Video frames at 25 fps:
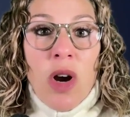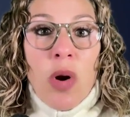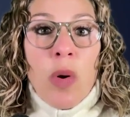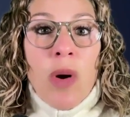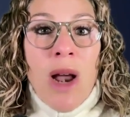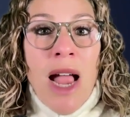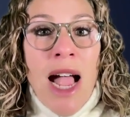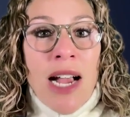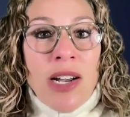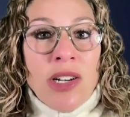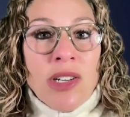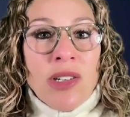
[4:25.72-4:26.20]

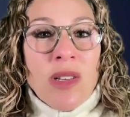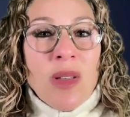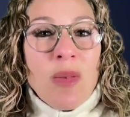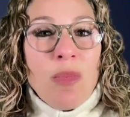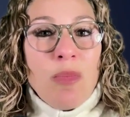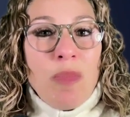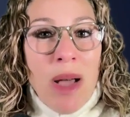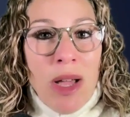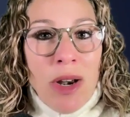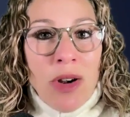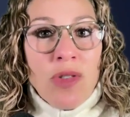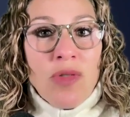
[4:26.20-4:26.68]
we're actually
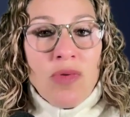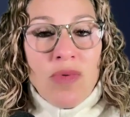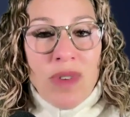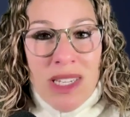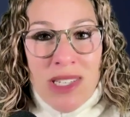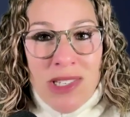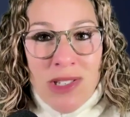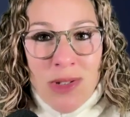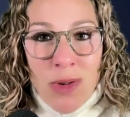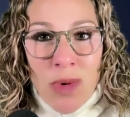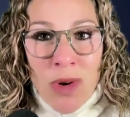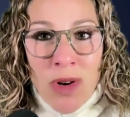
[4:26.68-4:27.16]
better
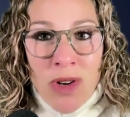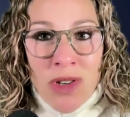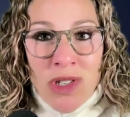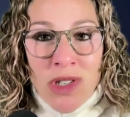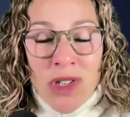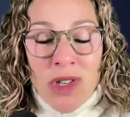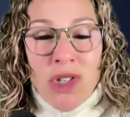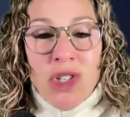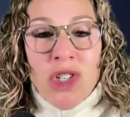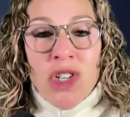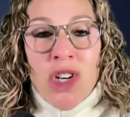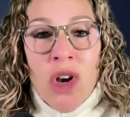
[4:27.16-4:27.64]
resourced
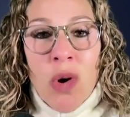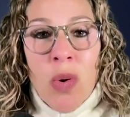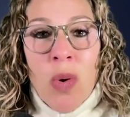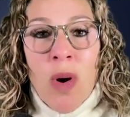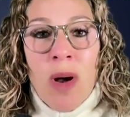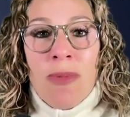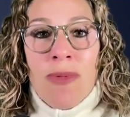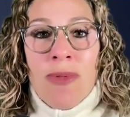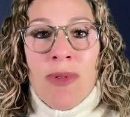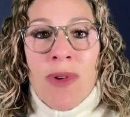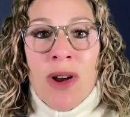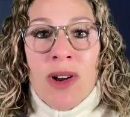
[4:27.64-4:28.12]
to show
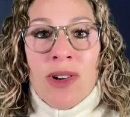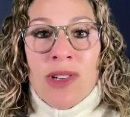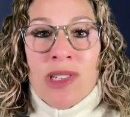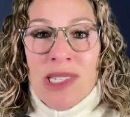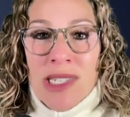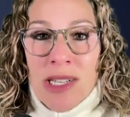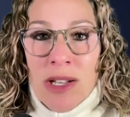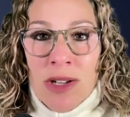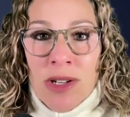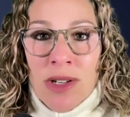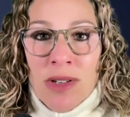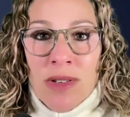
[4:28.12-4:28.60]
up for
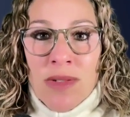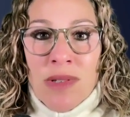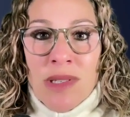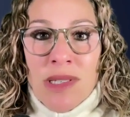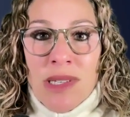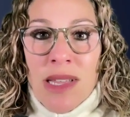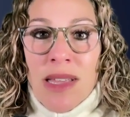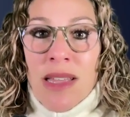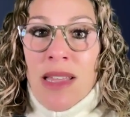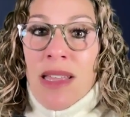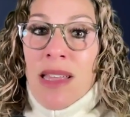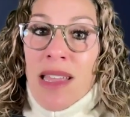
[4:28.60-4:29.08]

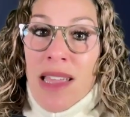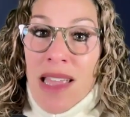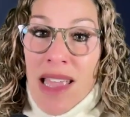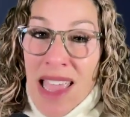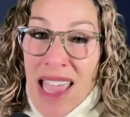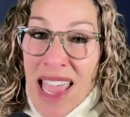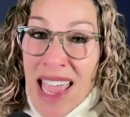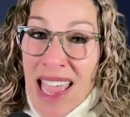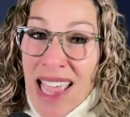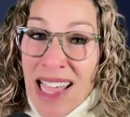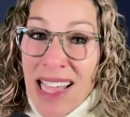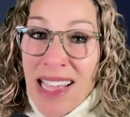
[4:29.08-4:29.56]
ourselves
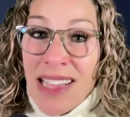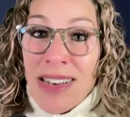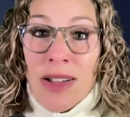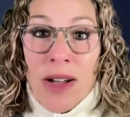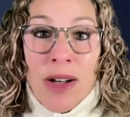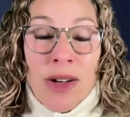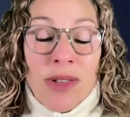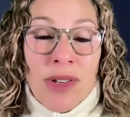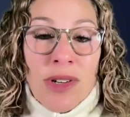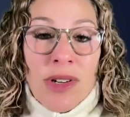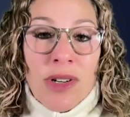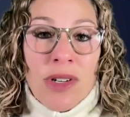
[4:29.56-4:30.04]
and
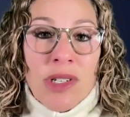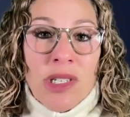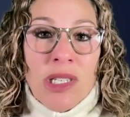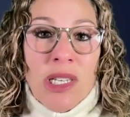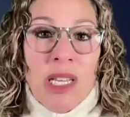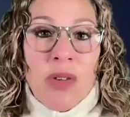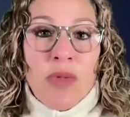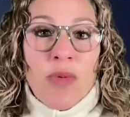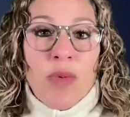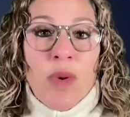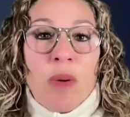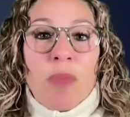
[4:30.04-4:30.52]
others
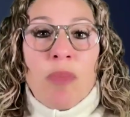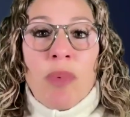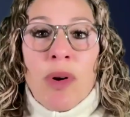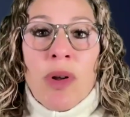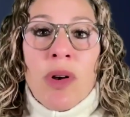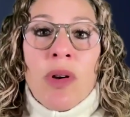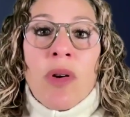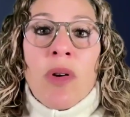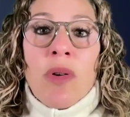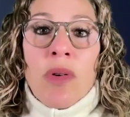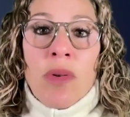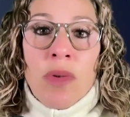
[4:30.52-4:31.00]
if we
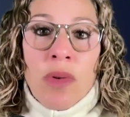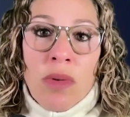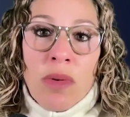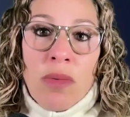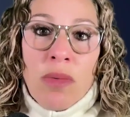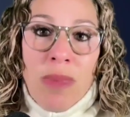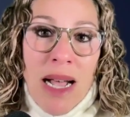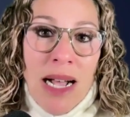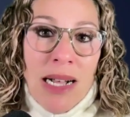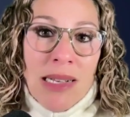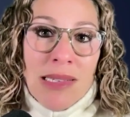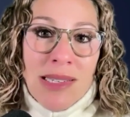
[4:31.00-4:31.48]
put our
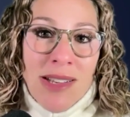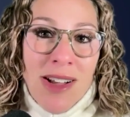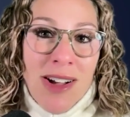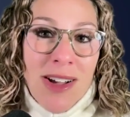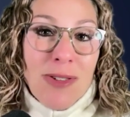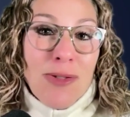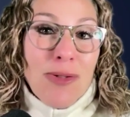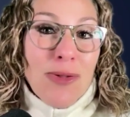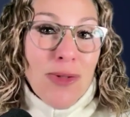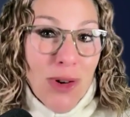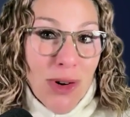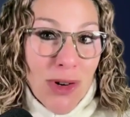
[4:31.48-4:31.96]
own mask
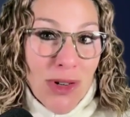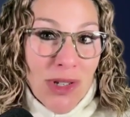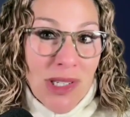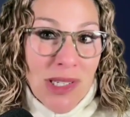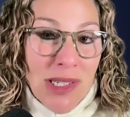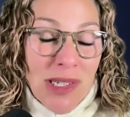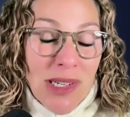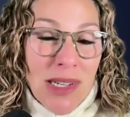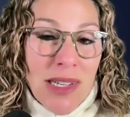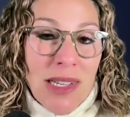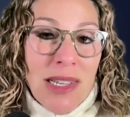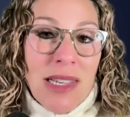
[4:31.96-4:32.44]
on
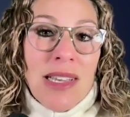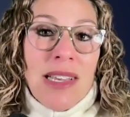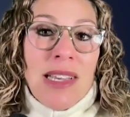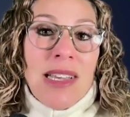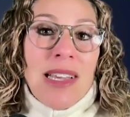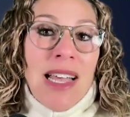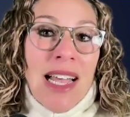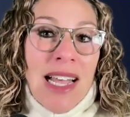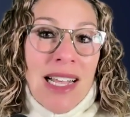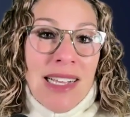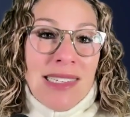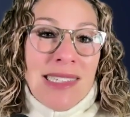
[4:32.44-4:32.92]
first,
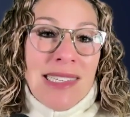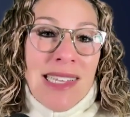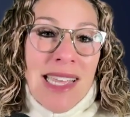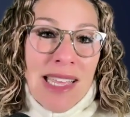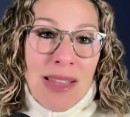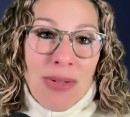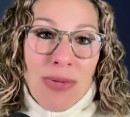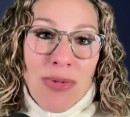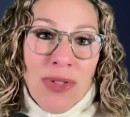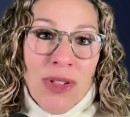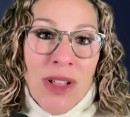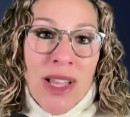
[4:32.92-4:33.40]
as the
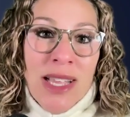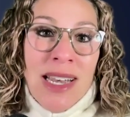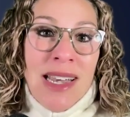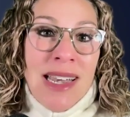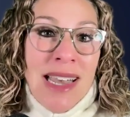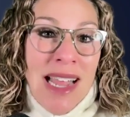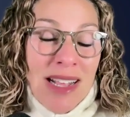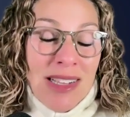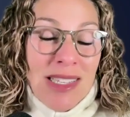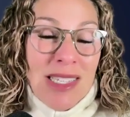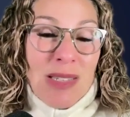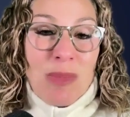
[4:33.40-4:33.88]
in flight
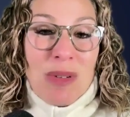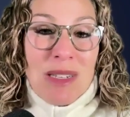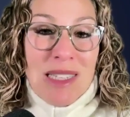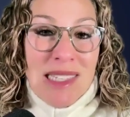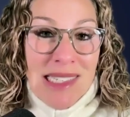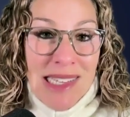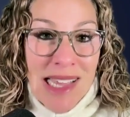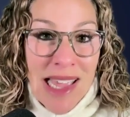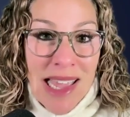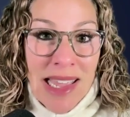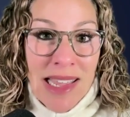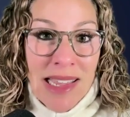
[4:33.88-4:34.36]
announcements
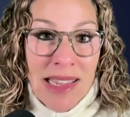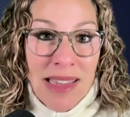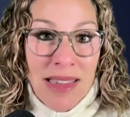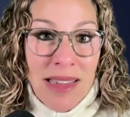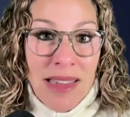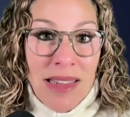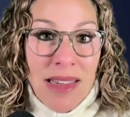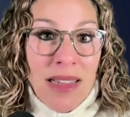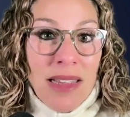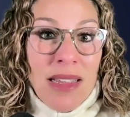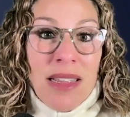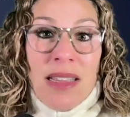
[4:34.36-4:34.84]
say.
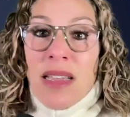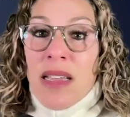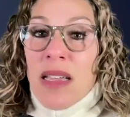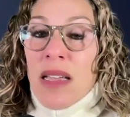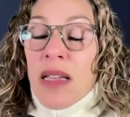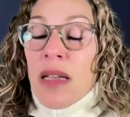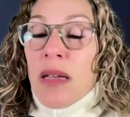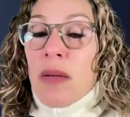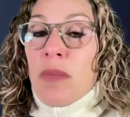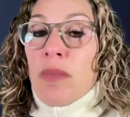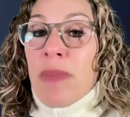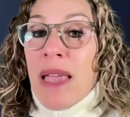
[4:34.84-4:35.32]

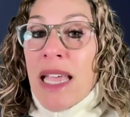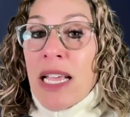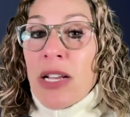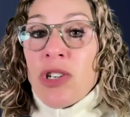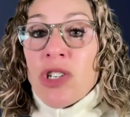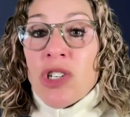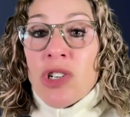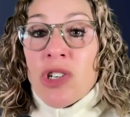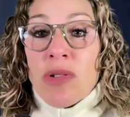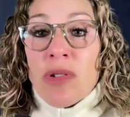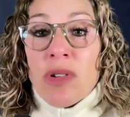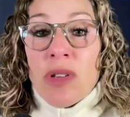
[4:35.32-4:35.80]
Make
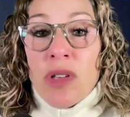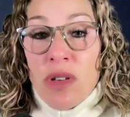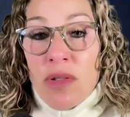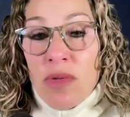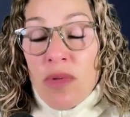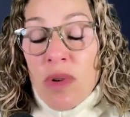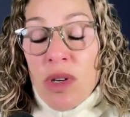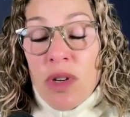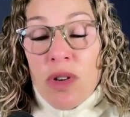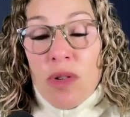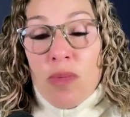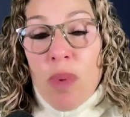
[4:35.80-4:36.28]
sure
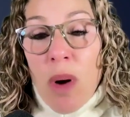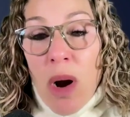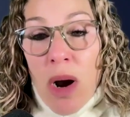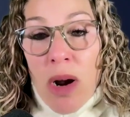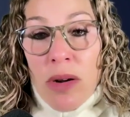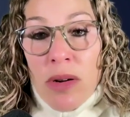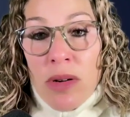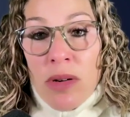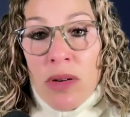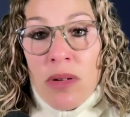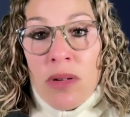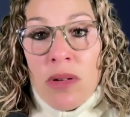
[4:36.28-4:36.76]
you and your
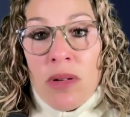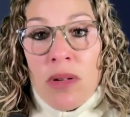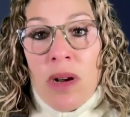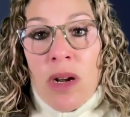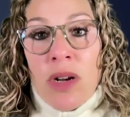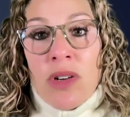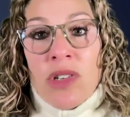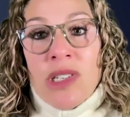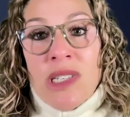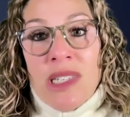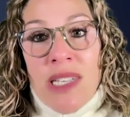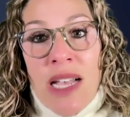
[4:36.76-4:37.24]
partner
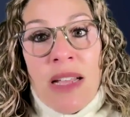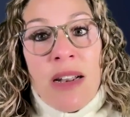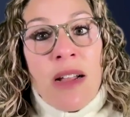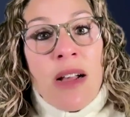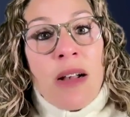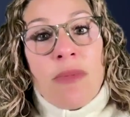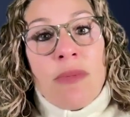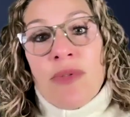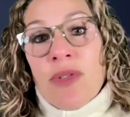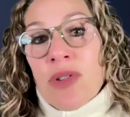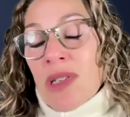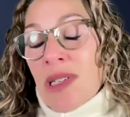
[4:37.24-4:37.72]
are set
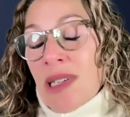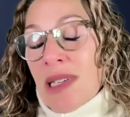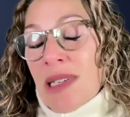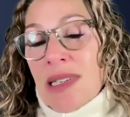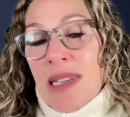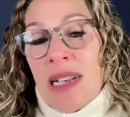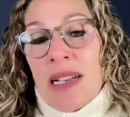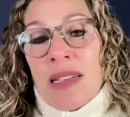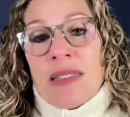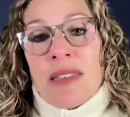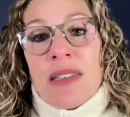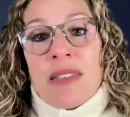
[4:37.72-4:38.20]
up for
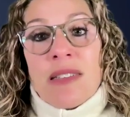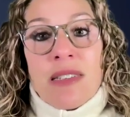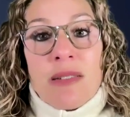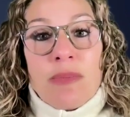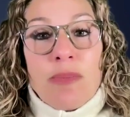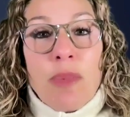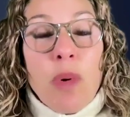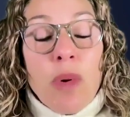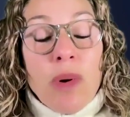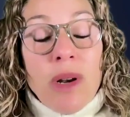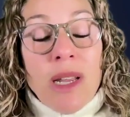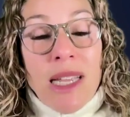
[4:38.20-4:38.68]
success in
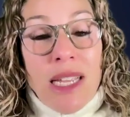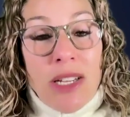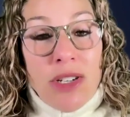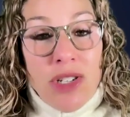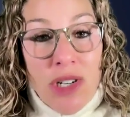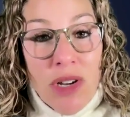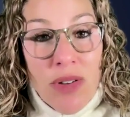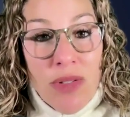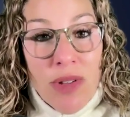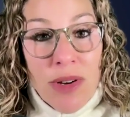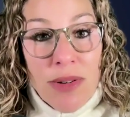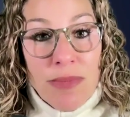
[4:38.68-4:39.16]
supporting
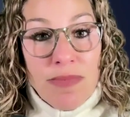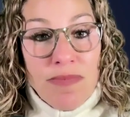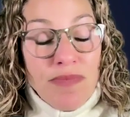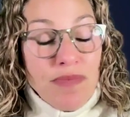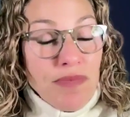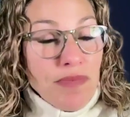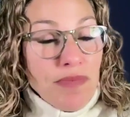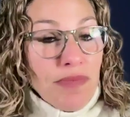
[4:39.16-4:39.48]
each other.